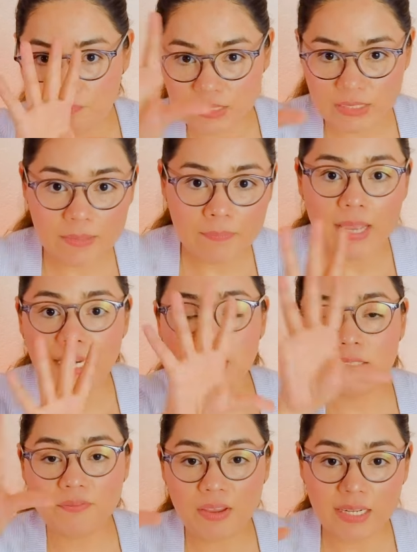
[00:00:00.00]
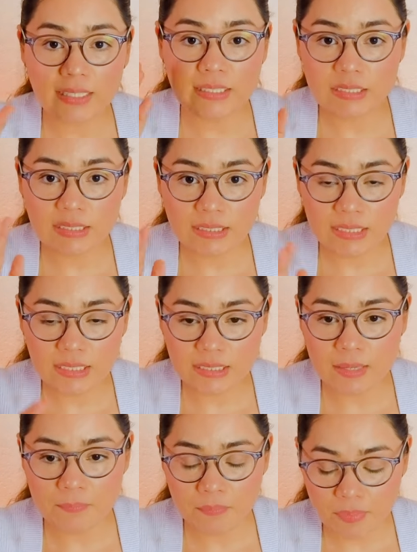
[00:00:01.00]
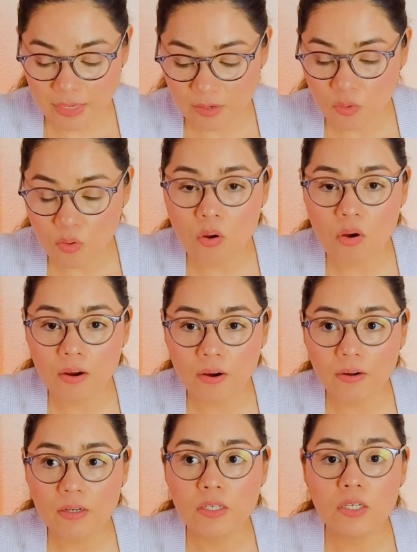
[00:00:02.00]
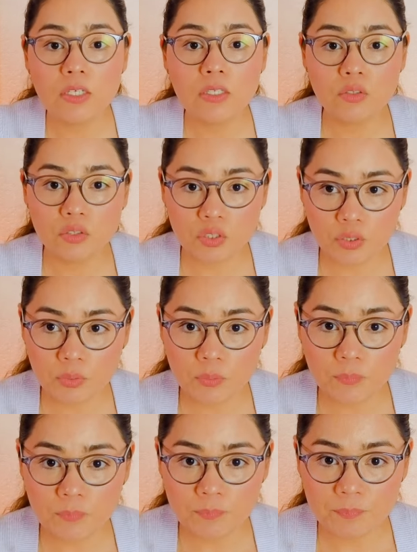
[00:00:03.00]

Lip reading: Somebody's failing to see something, or two,